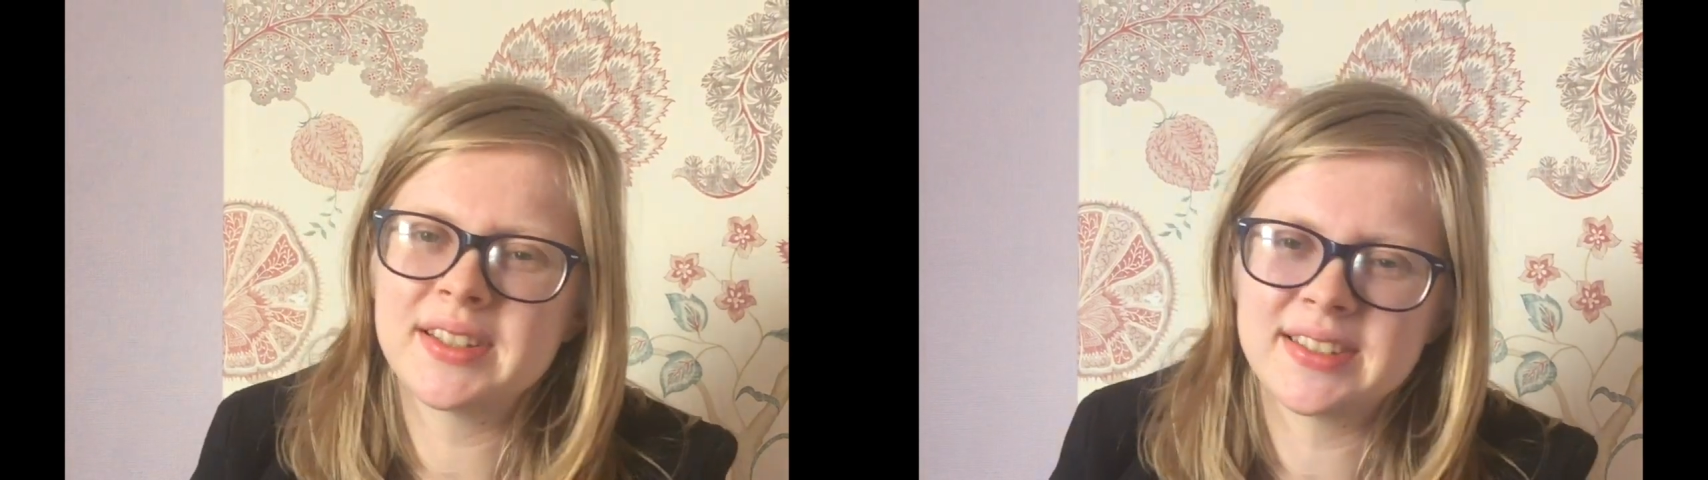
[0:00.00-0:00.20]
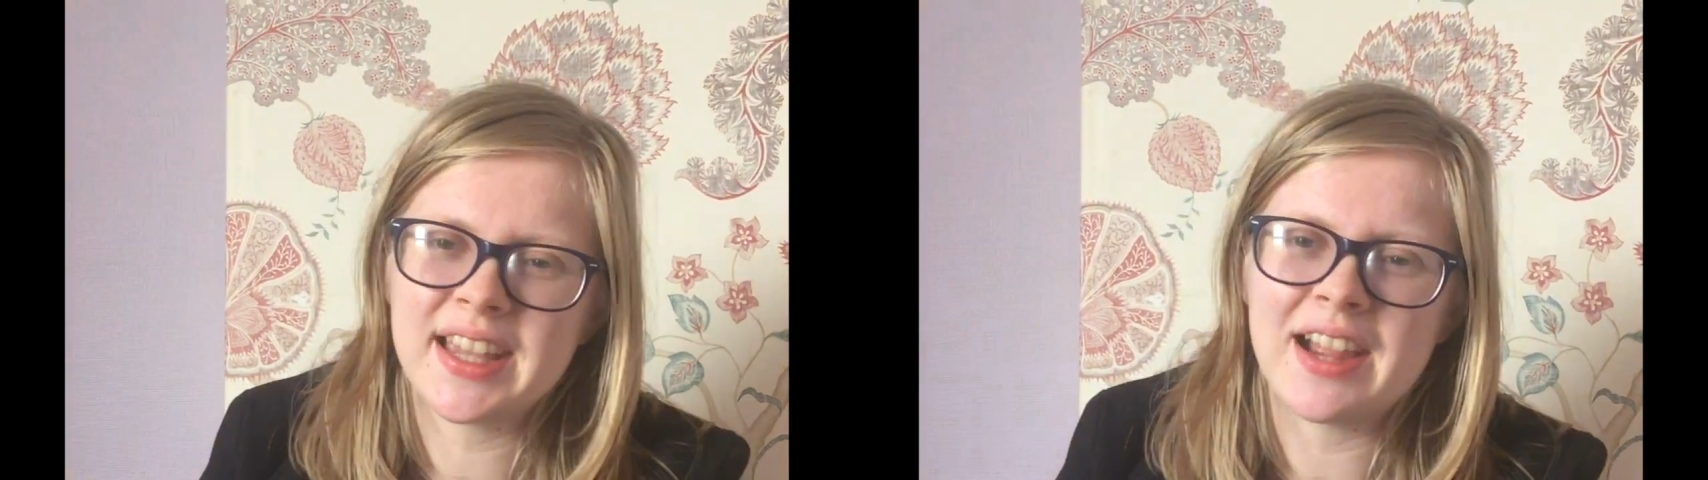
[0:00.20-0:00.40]

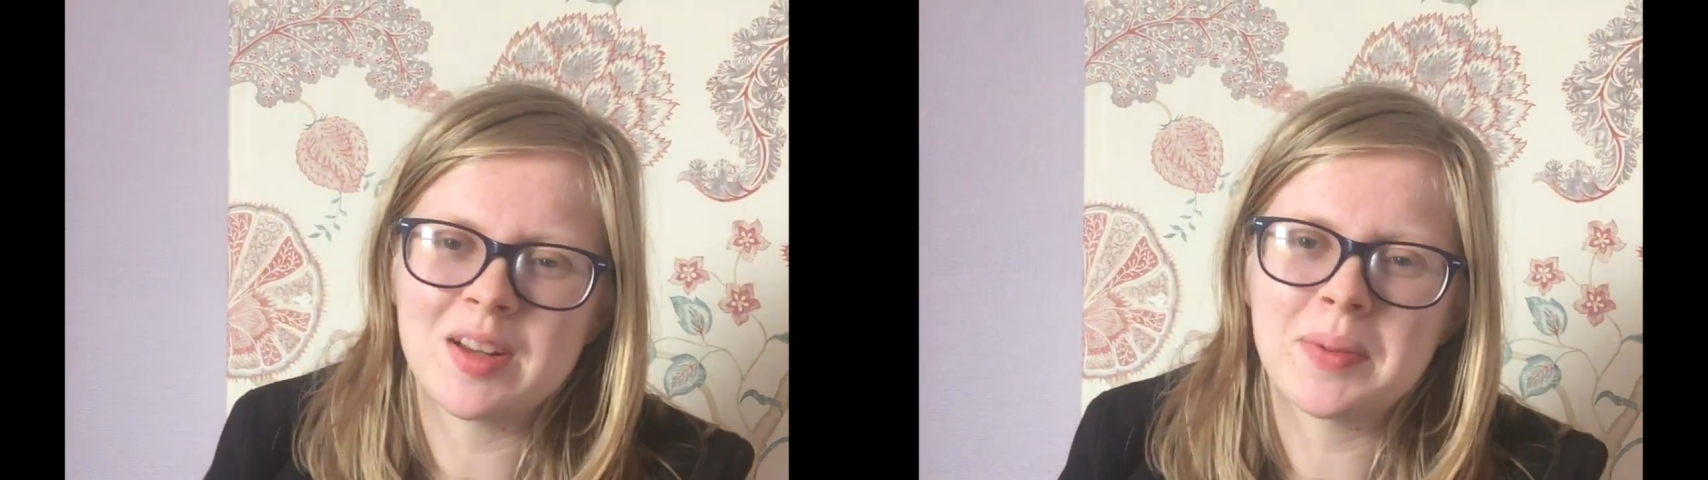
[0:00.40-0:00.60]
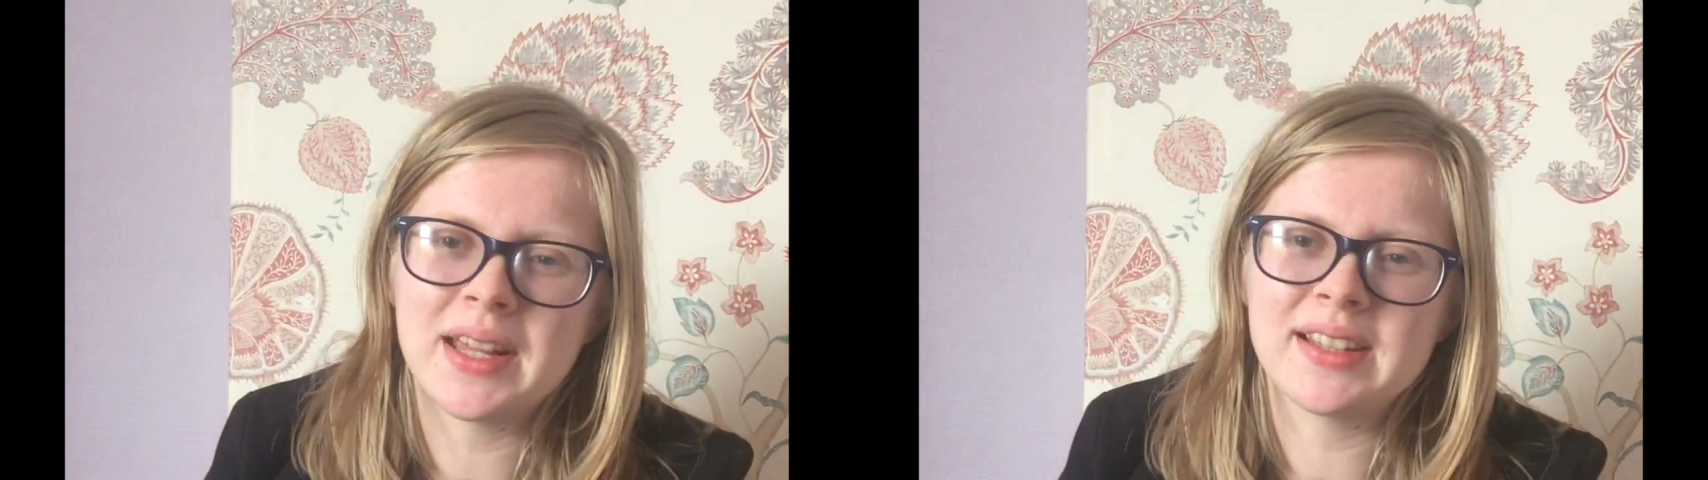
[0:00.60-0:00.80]
scary
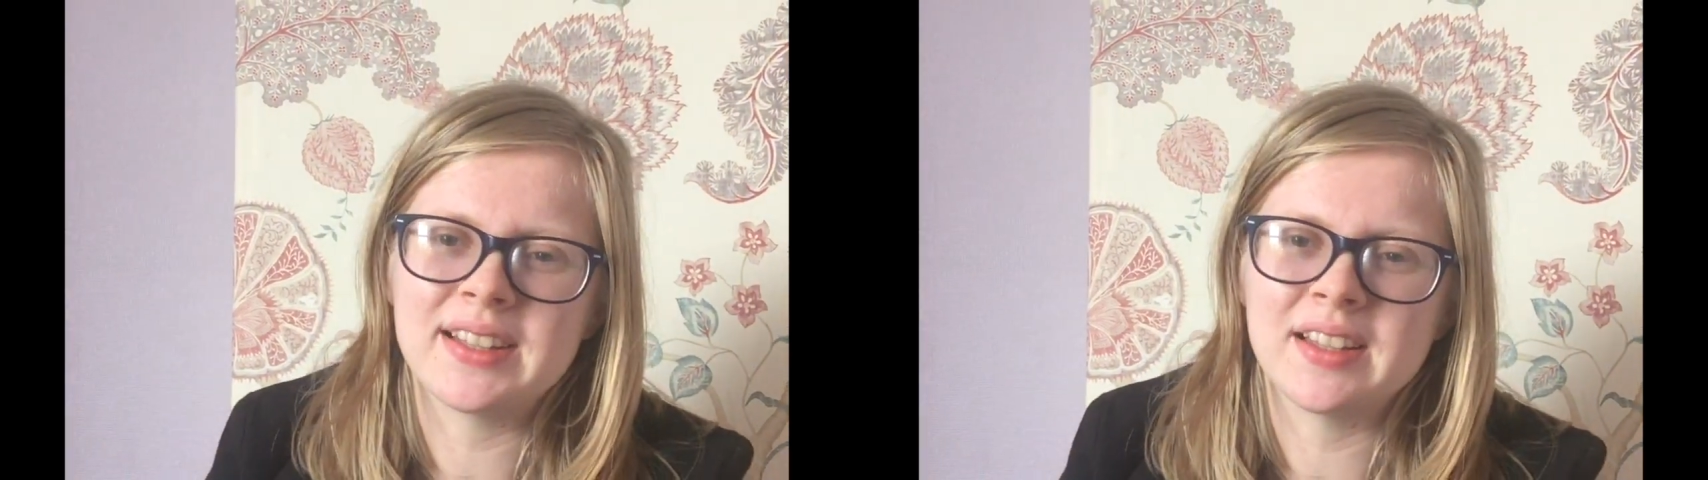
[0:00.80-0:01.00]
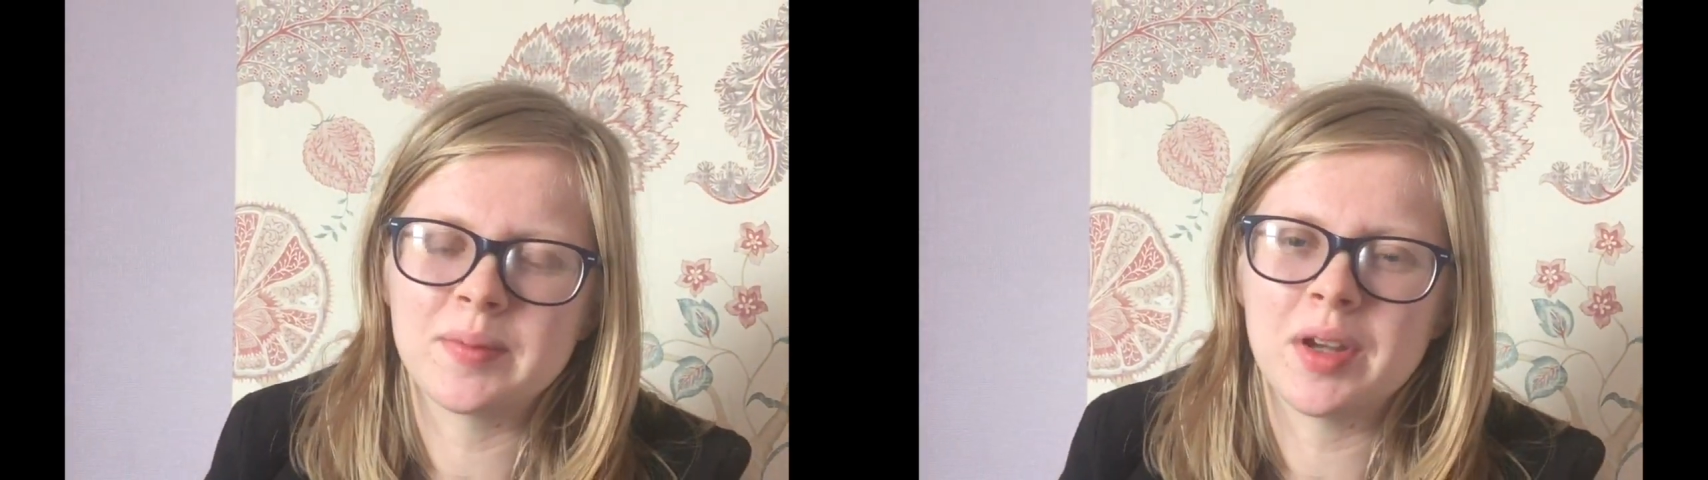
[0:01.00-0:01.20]
place
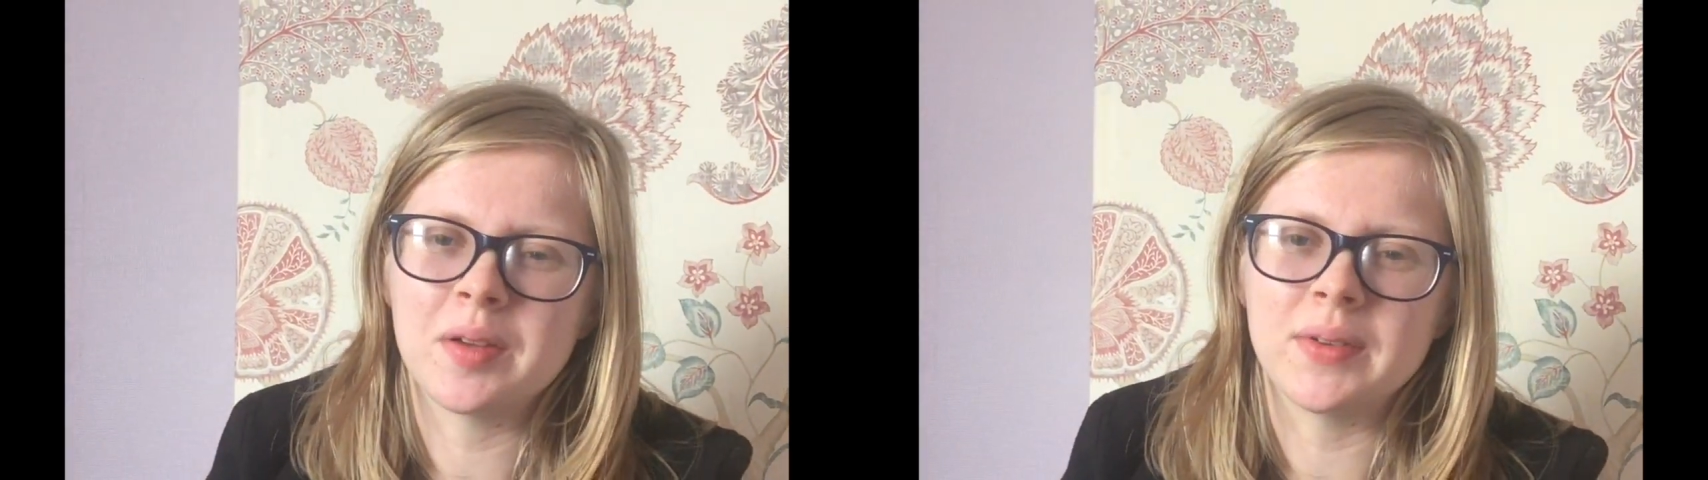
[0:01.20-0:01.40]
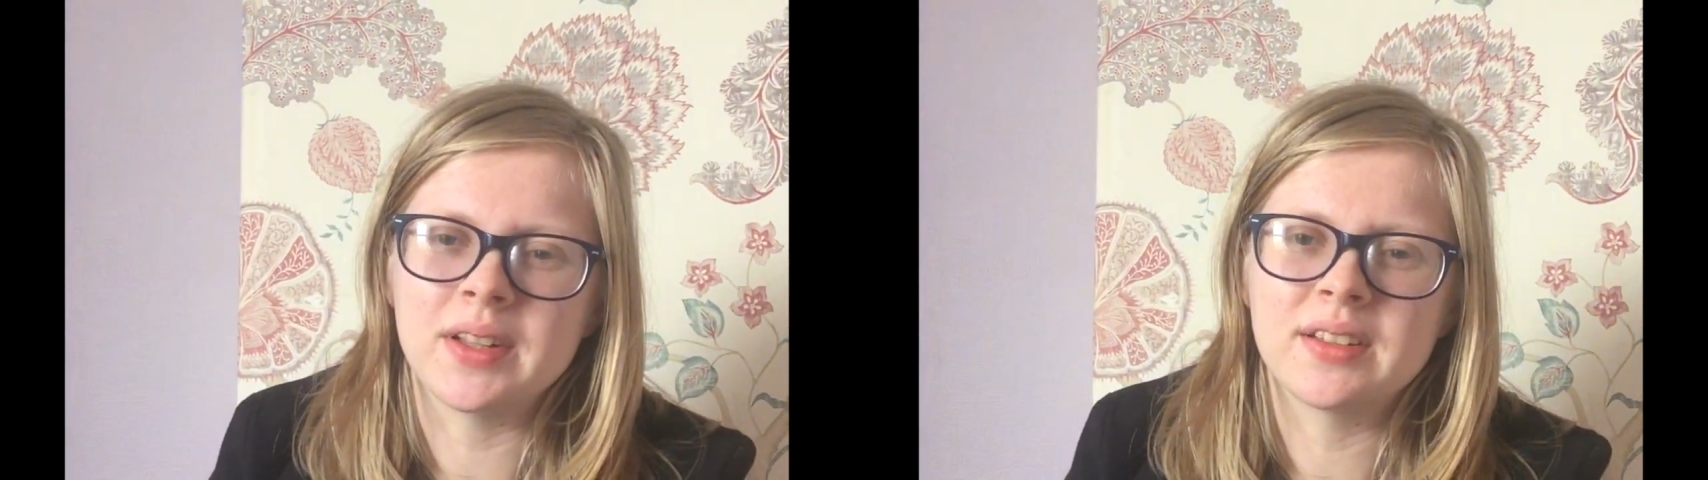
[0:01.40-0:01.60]
at the
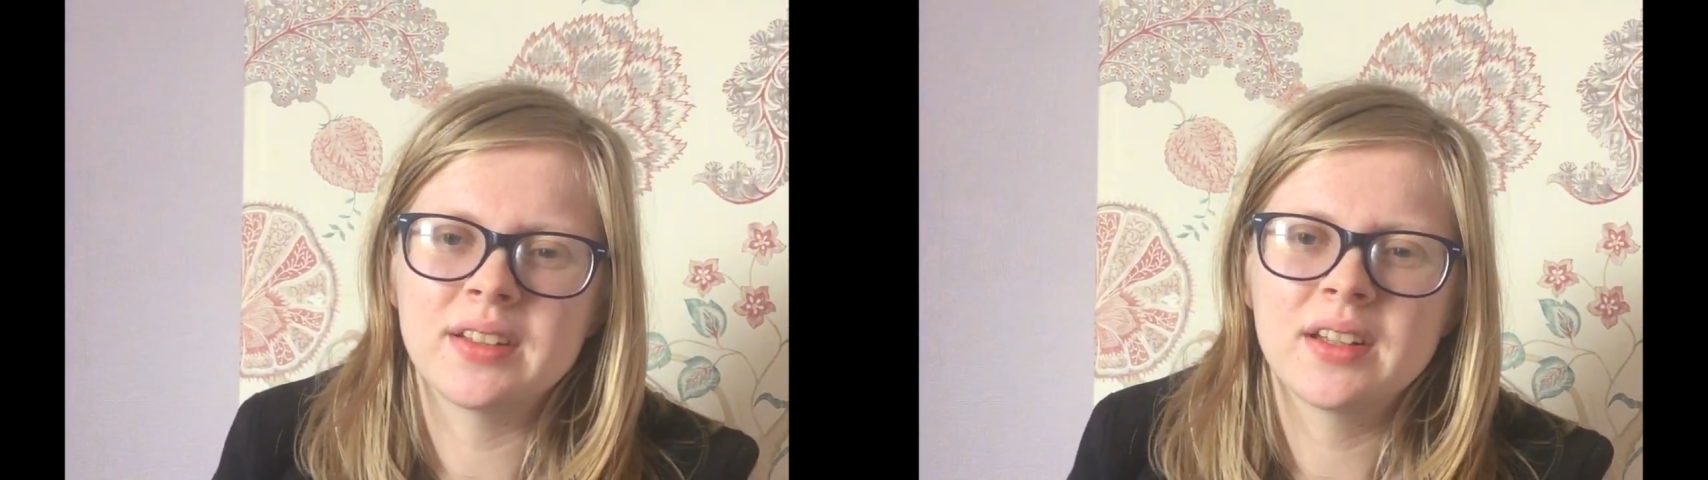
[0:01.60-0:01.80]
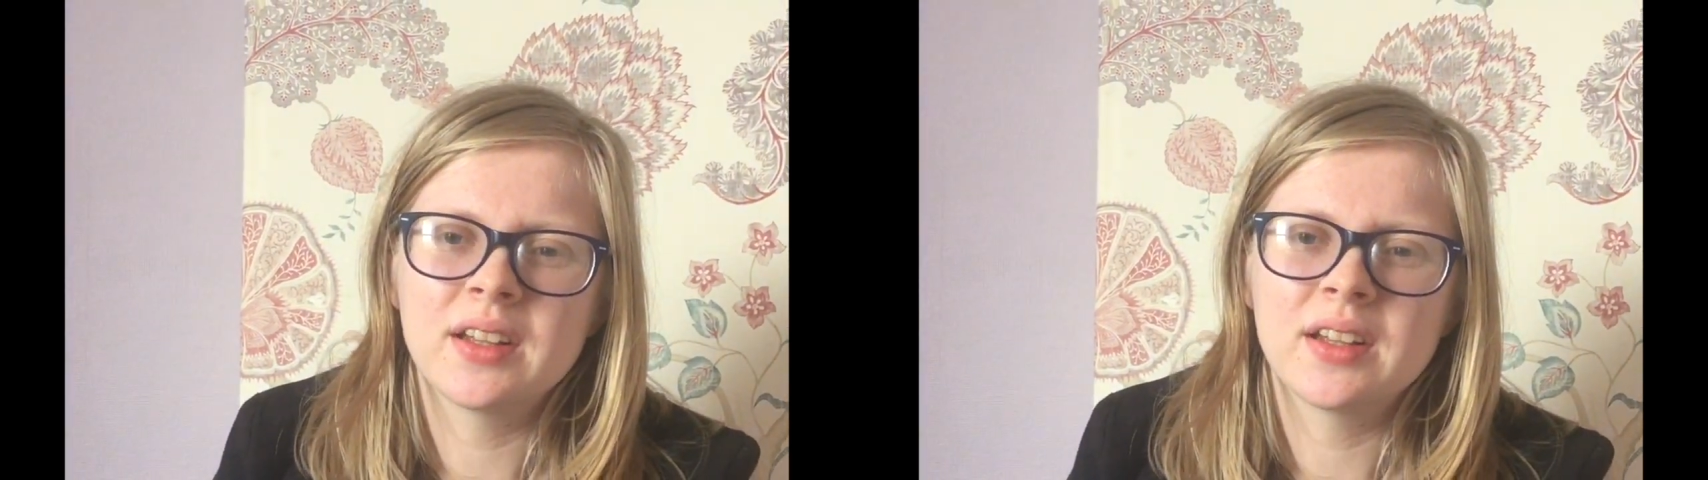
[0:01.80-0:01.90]
moment,